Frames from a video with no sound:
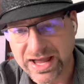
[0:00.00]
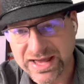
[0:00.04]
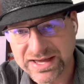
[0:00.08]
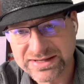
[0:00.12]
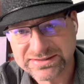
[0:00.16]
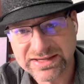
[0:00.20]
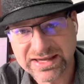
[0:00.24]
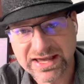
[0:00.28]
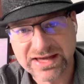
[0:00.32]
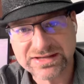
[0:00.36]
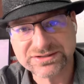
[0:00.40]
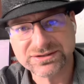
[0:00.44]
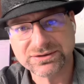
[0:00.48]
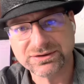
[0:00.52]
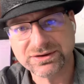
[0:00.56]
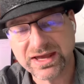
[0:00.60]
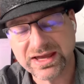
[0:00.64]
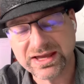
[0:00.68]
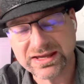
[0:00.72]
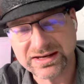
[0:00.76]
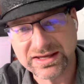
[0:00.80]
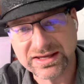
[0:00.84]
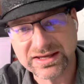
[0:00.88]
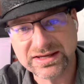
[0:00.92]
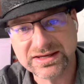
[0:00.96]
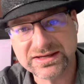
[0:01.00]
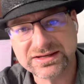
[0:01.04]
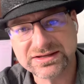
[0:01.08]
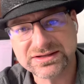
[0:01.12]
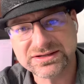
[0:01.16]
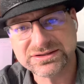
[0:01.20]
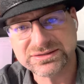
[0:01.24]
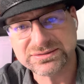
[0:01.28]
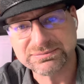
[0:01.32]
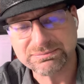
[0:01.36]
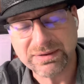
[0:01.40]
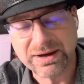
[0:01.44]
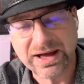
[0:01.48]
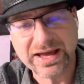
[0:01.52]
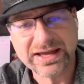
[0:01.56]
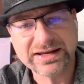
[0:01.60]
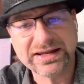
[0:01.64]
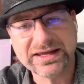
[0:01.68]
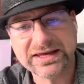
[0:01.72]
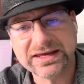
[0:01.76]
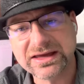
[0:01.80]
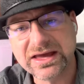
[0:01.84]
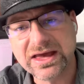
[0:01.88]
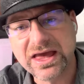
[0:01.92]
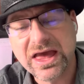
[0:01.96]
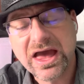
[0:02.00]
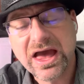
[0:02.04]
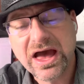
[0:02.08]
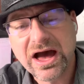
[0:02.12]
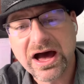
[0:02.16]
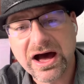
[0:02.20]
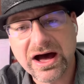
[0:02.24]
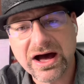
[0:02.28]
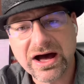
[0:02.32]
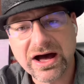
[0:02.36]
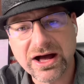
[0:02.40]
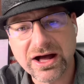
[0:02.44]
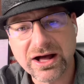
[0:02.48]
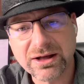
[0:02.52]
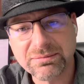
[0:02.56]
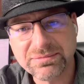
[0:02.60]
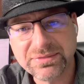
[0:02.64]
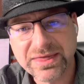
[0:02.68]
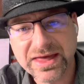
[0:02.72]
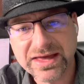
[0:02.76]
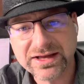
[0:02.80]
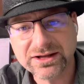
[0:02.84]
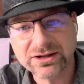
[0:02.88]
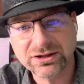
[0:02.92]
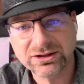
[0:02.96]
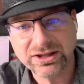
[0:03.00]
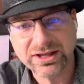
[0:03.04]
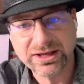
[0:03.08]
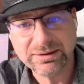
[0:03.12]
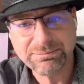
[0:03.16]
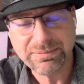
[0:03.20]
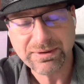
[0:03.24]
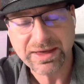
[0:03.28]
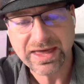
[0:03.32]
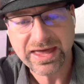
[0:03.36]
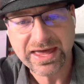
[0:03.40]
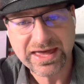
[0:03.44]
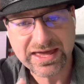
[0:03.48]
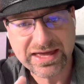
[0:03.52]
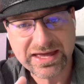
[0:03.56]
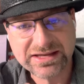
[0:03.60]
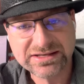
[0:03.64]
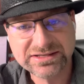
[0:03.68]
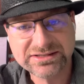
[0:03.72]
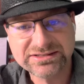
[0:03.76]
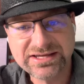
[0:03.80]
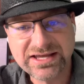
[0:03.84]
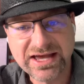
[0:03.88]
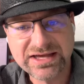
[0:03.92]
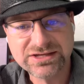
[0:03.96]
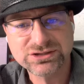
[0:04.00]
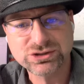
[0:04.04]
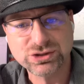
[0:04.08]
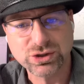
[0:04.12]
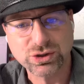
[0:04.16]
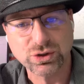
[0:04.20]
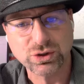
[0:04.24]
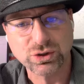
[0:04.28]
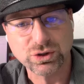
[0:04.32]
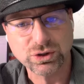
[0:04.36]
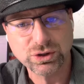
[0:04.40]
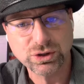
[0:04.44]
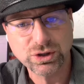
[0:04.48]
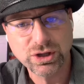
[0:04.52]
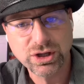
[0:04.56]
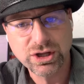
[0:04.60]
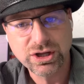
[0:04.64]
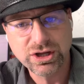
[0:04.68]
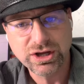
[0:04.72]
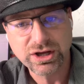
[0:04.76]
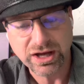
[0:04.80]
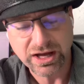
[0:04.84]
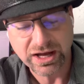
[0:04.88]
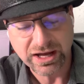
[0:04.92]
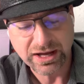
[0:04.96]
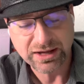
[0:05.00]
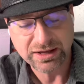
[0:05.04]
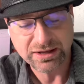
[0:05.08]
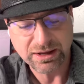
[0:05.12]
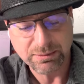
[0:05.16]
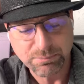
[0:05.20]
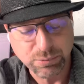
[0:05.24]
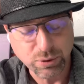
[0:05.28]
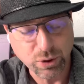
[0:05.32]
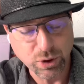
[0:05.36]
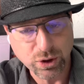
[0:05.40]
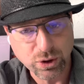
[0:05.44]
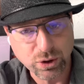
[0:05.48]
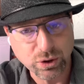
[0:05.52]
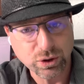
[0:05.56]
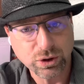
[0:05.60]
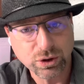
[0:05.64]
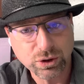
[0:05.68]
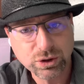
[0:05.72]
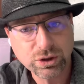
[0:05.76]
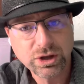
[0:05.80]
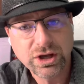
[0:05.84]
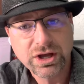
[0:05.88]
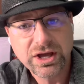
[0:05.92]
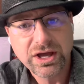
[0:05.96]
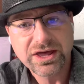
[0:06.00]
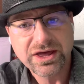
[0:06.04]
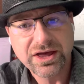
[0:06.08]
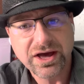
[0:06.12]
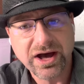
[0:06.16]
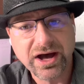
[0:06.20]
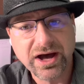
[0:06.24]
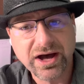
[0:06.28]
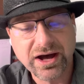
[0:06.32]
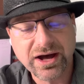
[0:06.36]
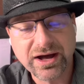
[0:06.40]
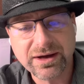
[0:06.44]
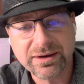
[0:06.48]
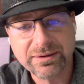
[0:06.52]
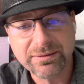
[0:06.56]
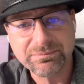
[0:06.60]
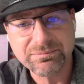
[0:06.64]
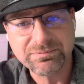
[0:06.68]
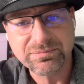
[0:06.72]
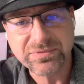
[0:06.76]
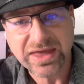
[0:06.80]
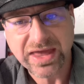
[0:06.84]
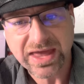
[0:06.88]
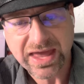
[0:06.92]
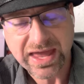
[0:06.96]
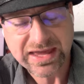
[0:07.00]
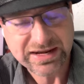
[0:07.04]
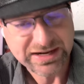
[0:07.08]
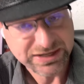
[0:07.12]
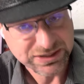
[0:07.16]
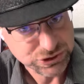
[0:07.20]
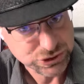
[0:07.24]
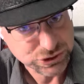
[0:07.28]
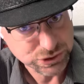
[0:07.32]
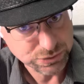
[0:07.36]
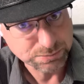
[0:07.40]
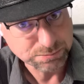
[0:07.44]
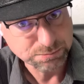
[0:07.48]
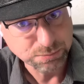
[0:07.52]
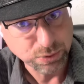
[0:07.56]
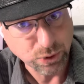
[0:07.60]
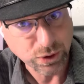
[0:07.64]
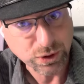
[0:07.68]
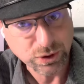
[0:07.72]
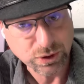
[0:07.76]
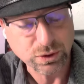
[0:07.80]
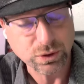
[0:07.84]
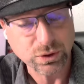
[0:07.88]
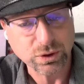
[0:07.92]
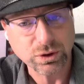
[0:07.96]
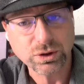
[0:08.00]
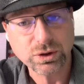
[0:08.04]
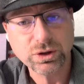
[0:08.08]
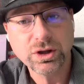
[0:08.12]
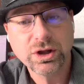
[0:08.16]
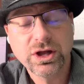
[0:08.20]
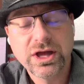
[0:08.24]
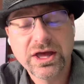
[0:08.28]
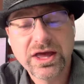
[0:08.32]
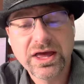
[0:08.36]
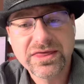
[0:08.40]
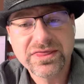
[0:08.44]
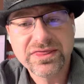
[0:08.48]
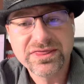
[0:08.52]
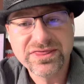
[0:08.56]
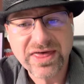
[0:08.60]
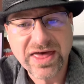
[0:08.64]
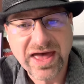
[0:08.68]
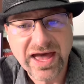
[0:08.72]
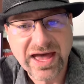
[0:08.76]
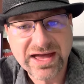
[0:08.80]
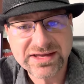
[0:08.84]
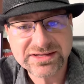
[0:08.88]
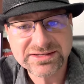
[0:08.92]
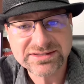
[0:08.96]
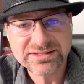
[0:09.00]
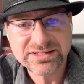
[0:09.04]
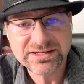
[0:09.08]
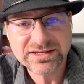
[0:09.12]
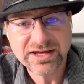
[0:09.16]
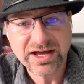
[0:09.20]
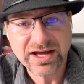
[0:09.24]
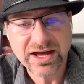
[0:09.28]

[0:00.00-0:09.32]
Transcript: Castlegate is mining, they clip a test hole, a borehole, 8-inch borehole that